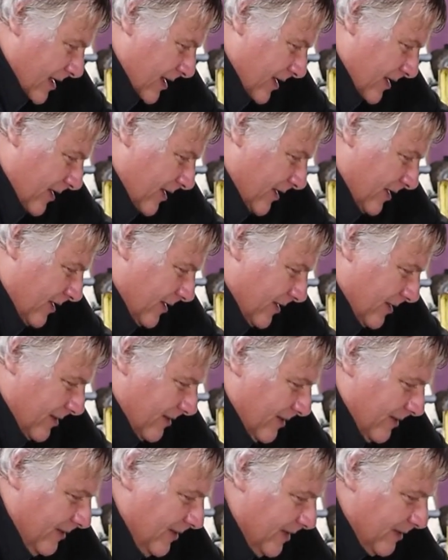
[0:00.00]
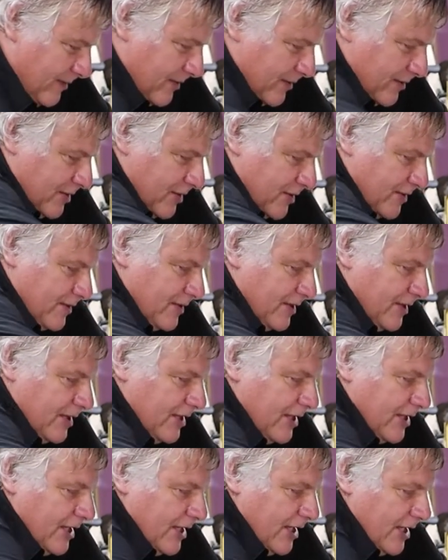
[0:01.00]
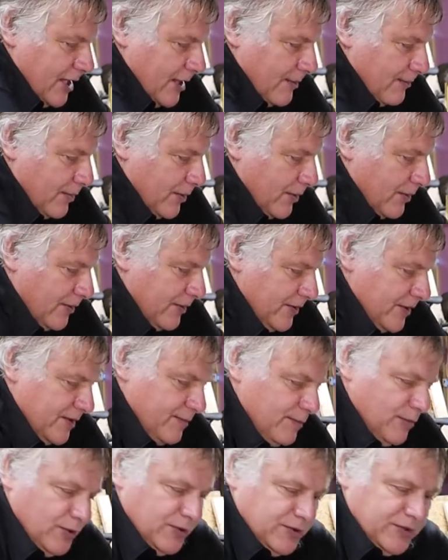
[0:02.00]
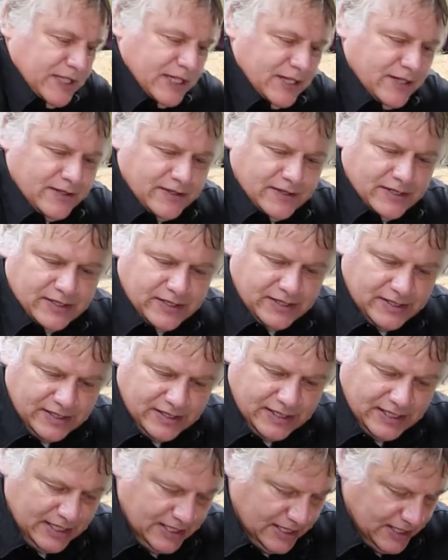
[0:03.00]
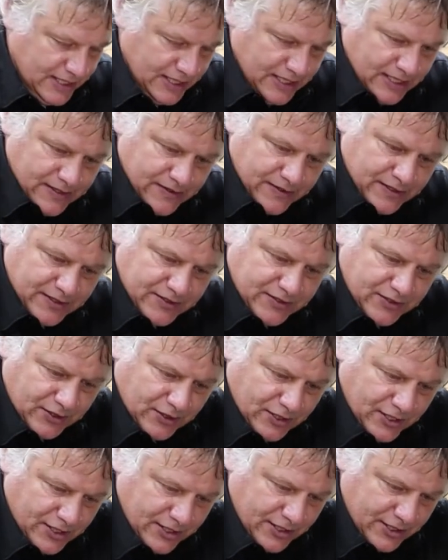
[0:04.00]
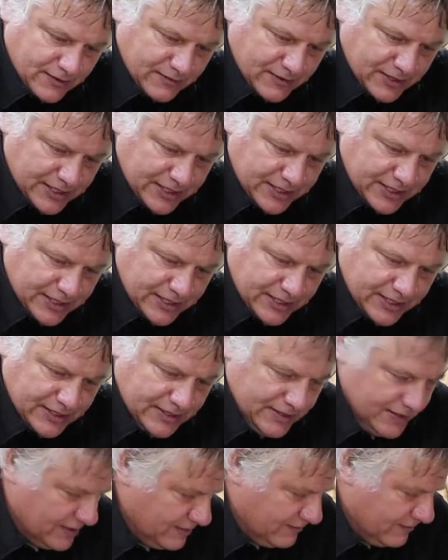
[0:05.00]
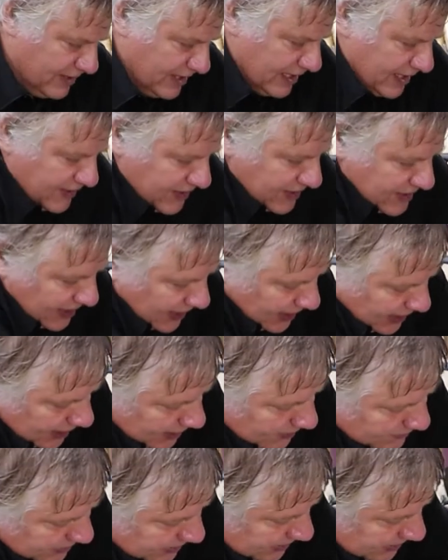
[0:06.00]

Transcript: So and we'll just pull this bolt out. There's the longer one that went on the top.